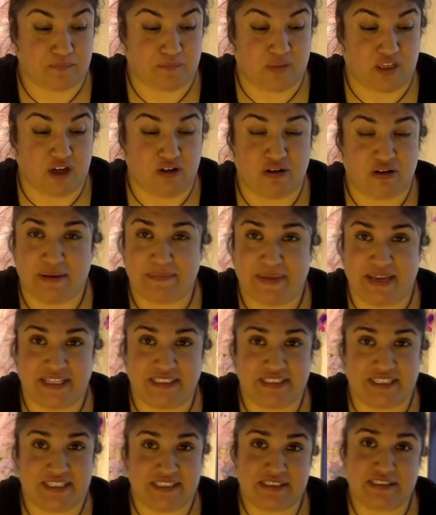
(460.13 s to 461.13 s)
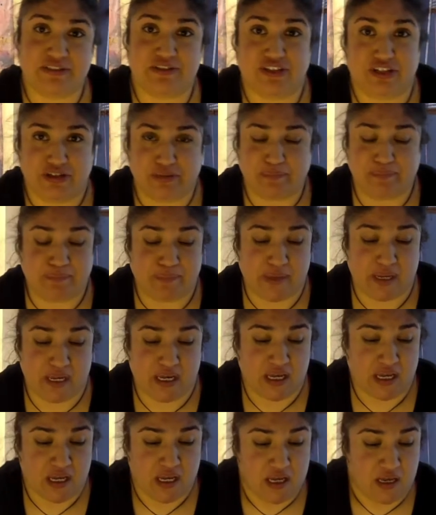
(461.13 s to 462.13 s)
or our basis too?
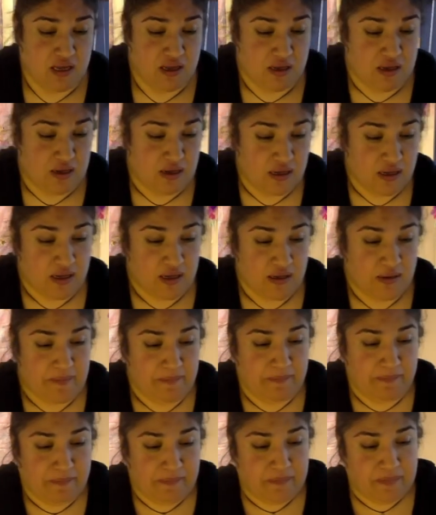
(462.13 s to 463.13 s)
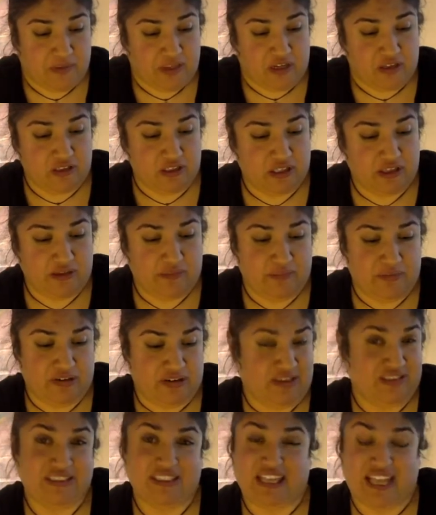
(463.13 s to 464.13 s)
Um, also, the
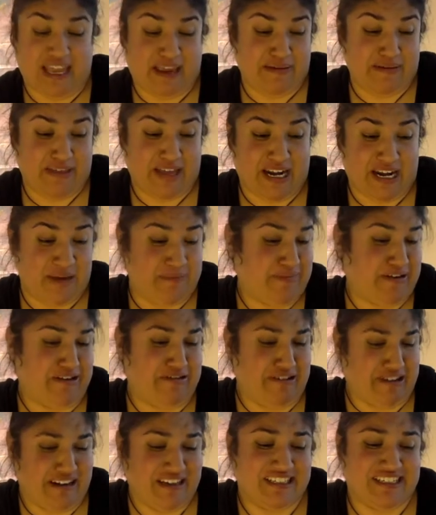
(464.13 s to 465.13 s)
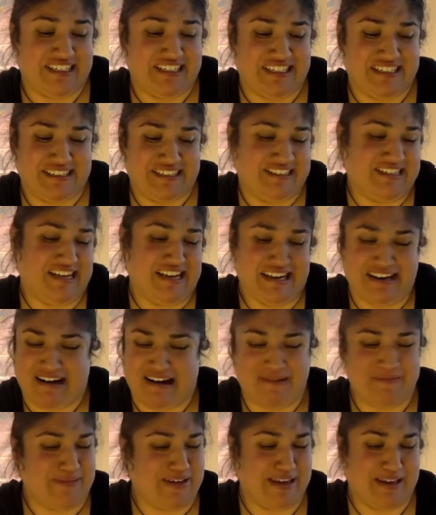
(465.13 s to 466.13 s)
books claim that immigration did
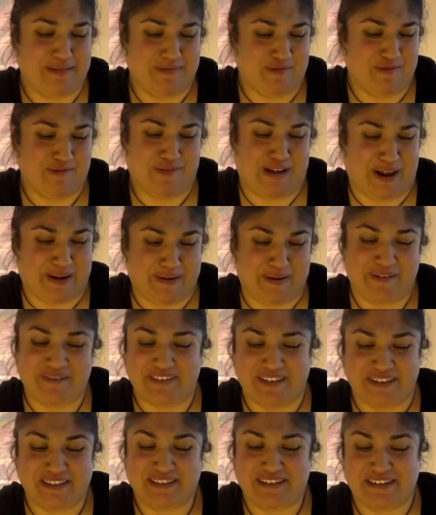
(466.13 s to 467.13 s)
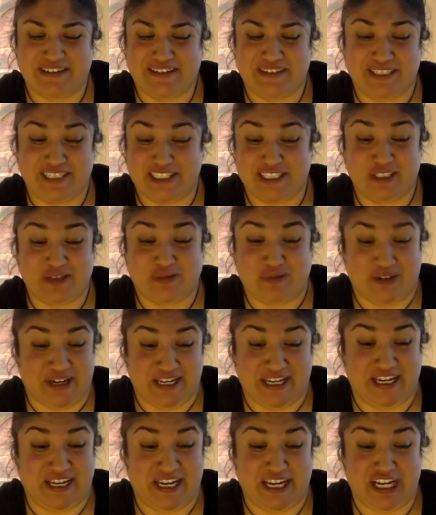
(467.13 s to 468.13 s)
not become a matter of concern until
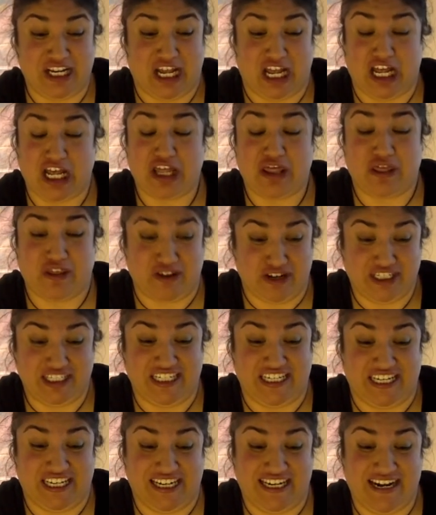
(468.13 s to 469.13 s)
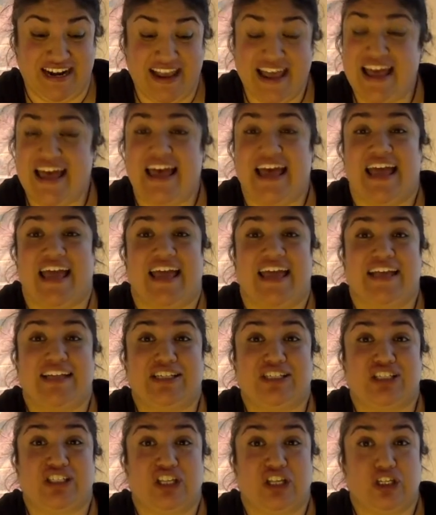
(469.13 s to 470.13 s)
20- 13
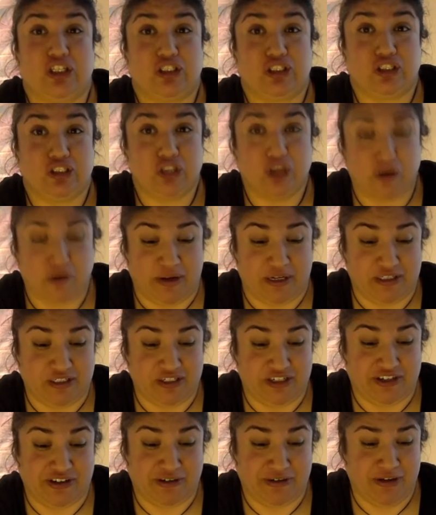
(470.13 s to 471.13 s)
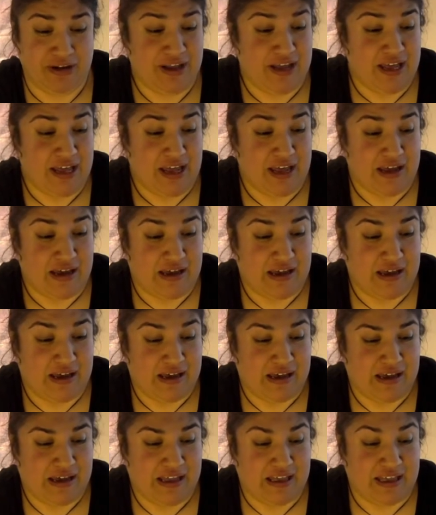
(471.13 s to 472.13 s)
is so untrue.
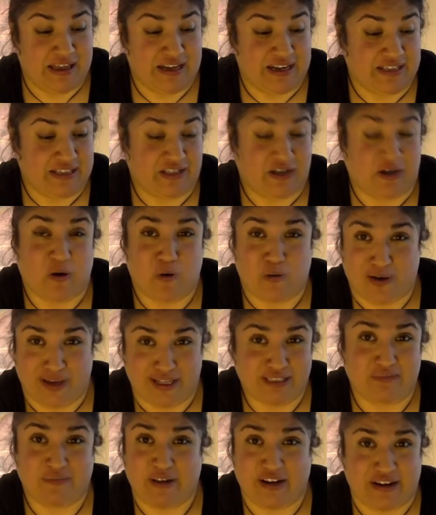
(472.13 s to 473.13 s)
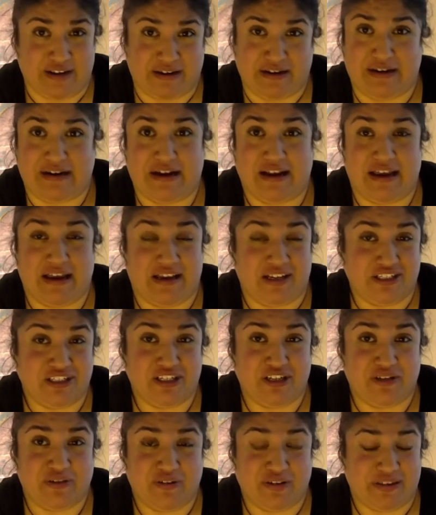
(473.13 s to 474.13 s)
Uh, it has always been an
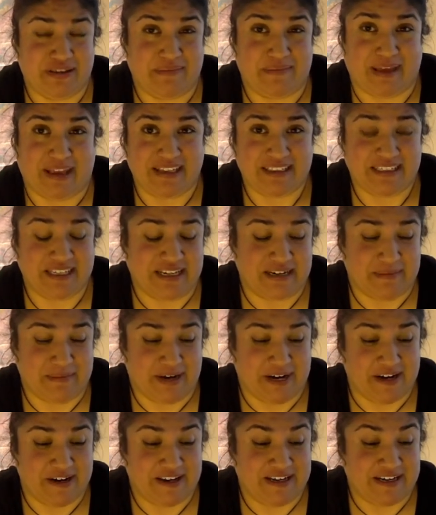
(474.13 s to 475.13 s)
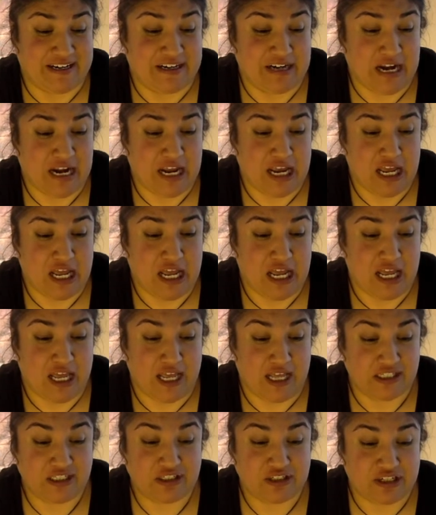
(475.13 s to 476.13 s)
issue in the Mexican American
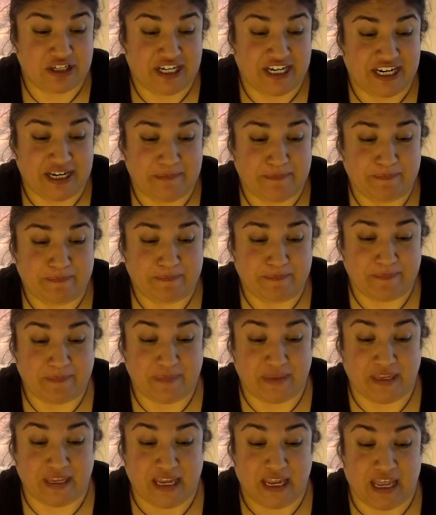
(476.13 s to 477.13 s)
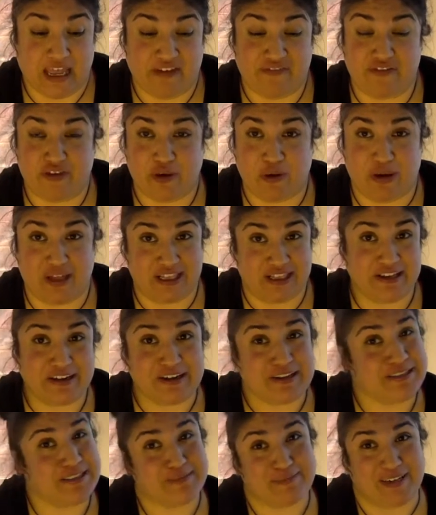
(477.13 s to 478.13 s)
history. If you had
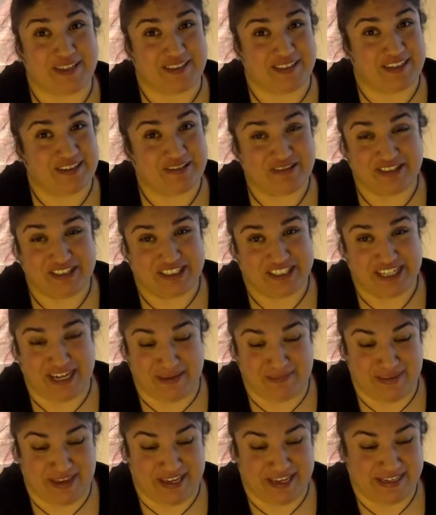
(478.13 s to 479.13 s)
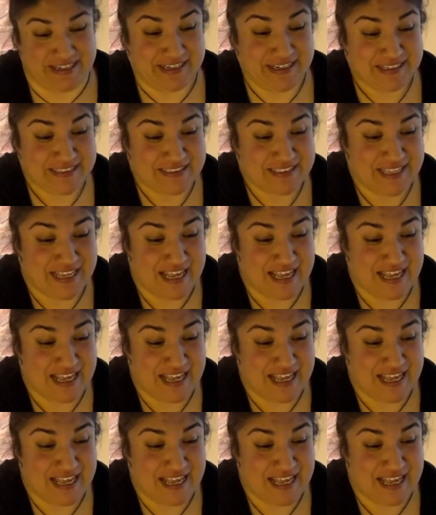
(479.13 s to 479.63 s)
learned about the culture Cummins,